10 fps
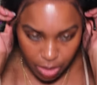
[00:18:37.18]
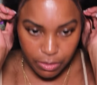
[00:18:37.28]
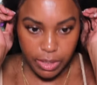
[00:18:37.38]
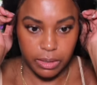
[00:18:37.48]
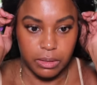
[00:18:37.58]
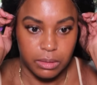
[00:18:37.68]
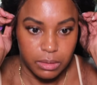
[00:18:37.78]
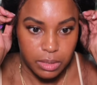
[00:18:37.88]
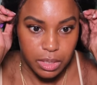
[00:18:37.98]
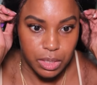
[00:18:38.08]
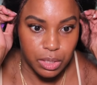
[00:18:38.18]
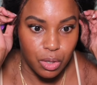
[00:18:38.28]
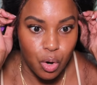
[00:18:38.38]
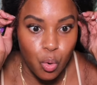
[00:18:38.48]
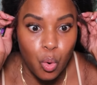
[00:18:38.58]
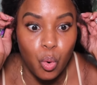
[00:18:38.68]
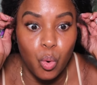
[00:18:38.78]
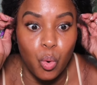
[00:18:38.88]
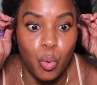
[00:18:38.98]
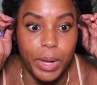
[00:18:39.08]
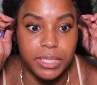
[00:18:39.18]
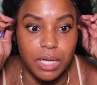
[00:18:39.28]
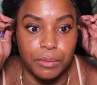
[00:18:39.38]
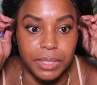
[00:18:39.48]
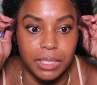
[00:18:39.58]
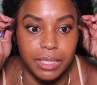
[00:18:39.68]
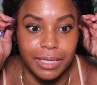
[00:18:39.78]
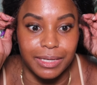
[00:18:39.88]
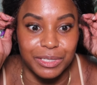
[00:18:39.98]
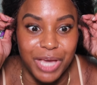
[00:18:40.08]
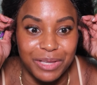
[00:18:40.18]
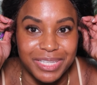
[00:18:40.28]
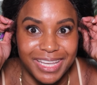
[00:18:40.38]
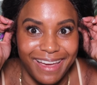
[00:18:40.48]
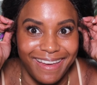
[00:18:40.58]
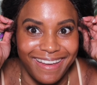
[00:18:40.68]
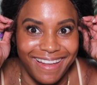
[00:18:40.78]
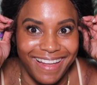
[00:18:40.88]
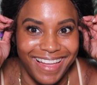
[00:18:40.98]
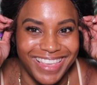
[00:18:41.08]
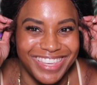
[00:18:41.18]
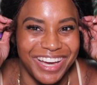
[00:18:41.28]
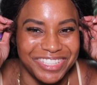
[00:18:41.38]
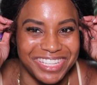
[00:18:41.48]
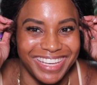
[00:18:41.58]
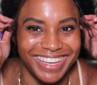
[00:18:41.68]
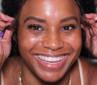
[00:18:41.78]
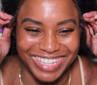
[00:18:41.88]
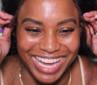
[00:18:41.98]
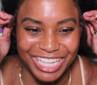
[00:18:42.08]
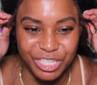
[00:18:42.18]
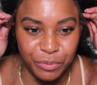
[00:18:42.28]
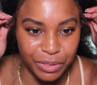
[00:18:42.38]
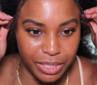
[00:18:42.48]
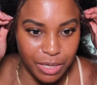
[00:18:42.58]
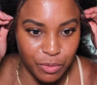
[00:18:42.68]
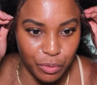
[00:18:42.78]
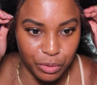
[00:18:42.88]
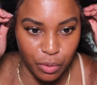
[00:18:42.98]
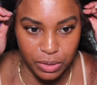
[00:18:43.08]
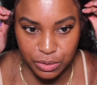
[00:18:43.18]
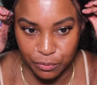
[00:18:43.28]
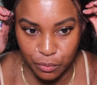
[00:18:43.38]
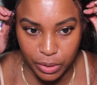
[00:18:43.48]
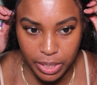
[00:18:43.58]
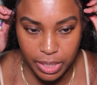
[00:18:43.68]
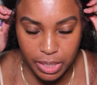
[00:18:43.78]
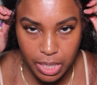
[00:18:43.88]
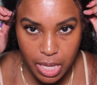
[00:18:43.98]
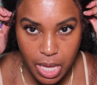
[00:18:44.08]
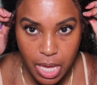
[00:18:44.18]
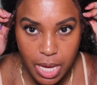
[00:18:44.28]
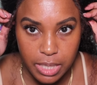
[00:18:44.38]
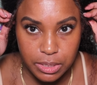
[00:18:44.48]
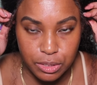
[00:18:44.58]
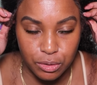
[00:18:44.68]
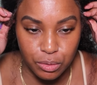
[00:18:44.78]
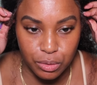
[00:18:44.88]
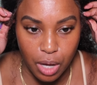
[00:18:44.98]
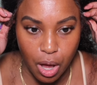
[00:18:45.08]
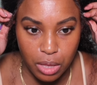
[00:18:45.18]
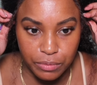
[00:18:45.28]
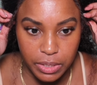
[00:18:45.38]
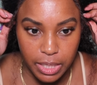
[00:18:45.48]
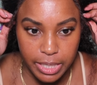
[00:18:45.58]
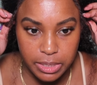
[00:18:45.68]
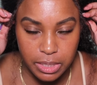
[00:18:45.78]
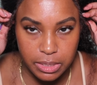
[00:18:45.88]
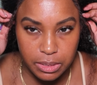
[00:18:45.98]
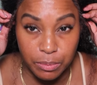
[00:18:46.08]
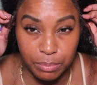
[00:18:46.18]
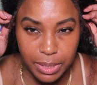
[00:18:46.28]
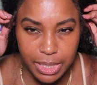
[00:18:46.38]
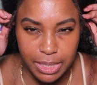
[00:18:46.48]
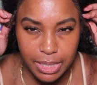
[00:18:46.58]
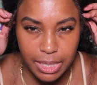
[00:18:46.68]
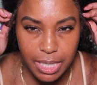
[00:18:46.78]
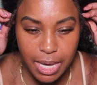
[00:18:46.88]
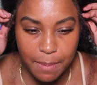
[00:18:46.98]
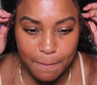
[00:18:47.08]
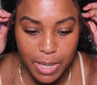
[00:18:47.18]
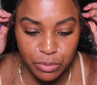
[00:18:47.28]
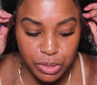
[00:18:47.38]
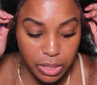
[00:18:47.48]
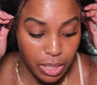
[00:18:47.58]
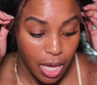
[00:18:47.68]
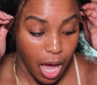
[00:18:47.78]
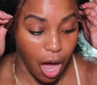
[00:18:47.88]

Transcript: Okay. Ooh, it's already looking good. Y'all see that? Y'all see it. Oh my God. So we're gonna keep going across the forehead until all of the lace is completely melted.